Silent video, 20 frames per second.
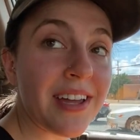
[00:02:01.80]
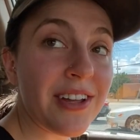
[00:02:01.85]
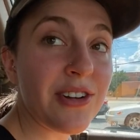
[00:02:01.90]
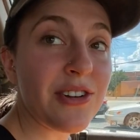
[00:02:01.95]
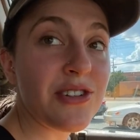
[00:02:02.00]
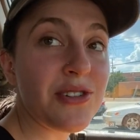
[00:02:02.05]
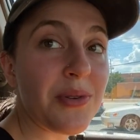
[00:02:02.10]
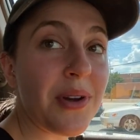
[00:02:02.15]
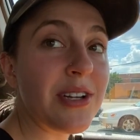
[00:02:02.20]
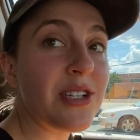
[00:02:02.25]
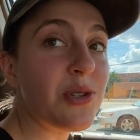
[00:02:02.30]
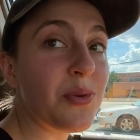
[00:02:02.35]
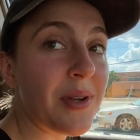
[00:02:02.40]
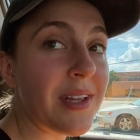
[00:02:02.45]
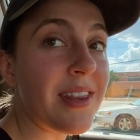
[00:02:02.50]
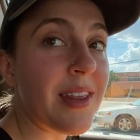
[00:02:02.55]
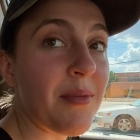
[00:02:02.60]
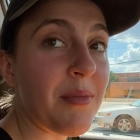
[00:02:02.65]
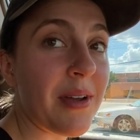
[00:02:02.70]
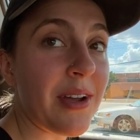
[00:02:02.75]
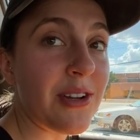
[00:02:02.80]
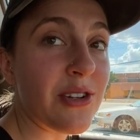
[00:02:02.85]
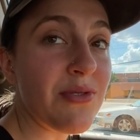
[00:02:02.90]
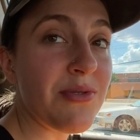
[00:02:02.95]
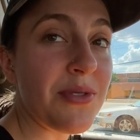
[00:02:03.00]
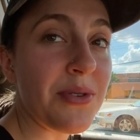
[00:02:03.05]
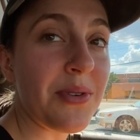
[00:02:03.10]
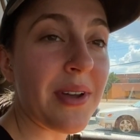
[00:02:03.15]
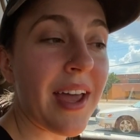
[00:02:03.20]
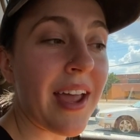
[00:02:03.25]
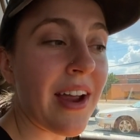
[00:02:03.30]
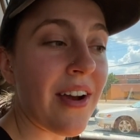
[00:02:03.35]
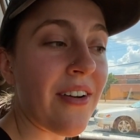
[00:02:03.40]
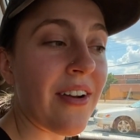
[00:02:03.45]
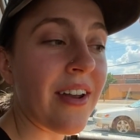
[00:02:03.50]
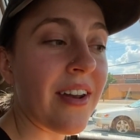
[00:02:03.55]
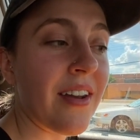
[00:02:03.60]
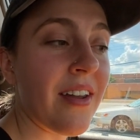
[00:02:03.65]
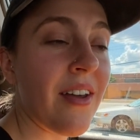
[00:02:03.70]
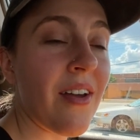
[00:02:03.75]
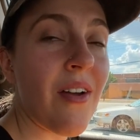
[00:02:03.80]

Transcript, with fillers: in, or do I tweet them like a true Karen?